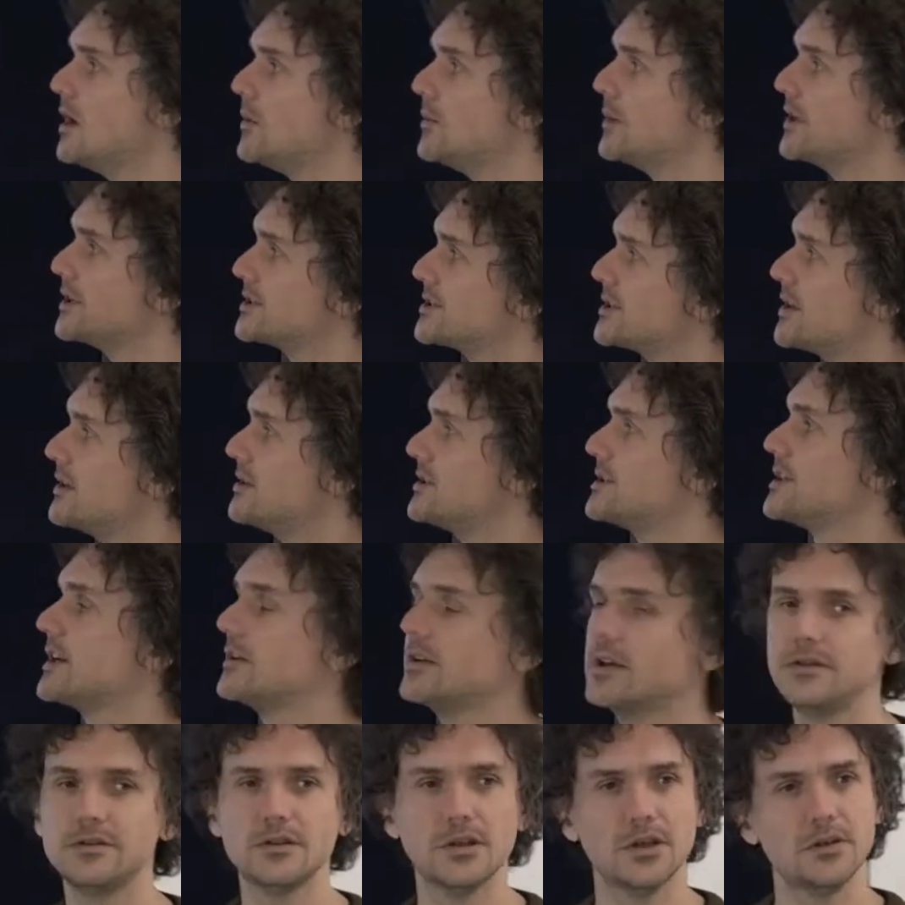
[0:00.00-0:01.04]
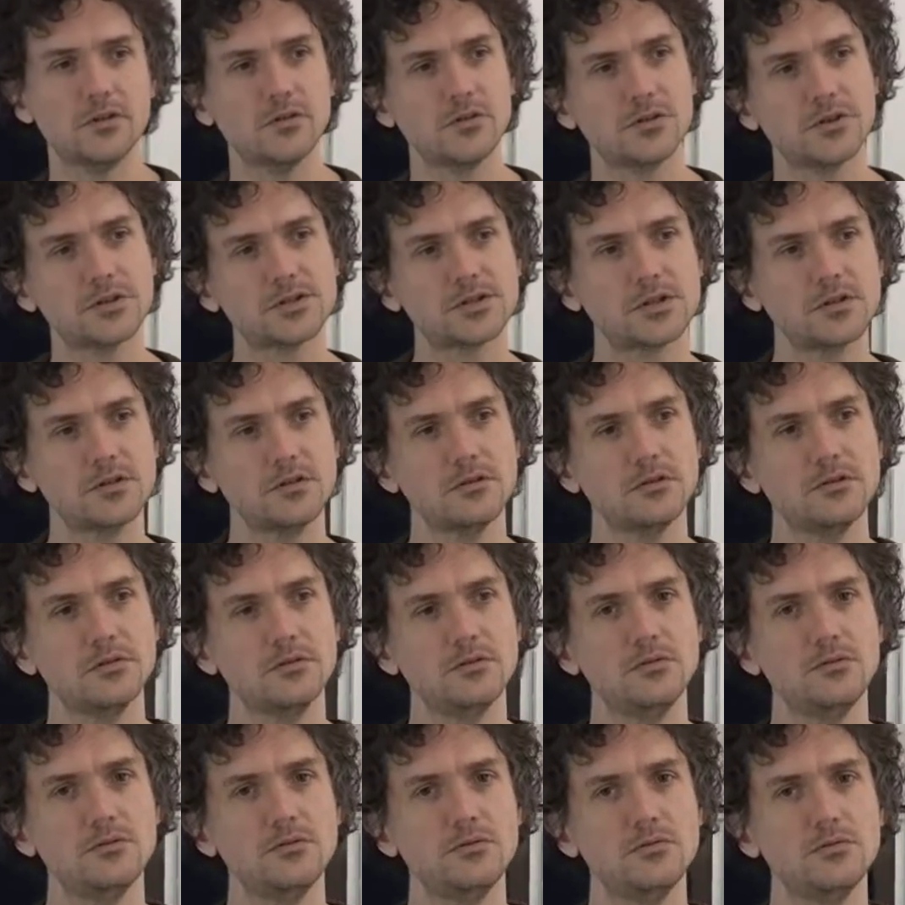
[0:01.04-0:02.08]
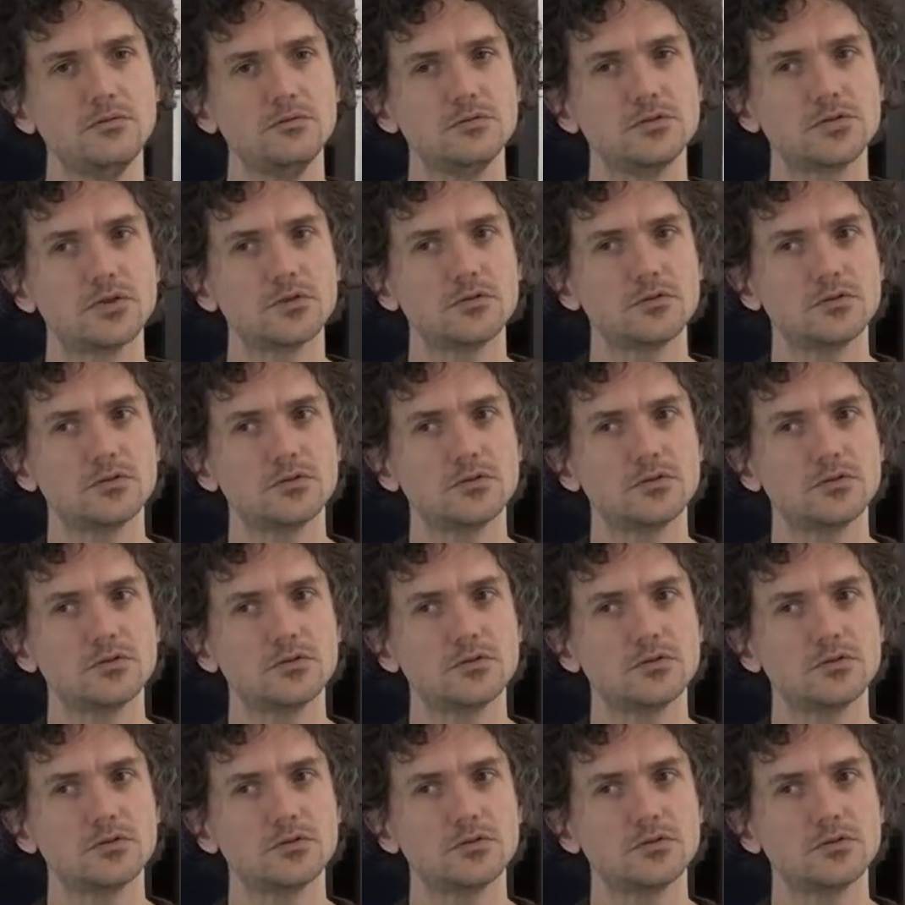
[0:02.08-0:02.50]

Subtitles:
But it turns out in order to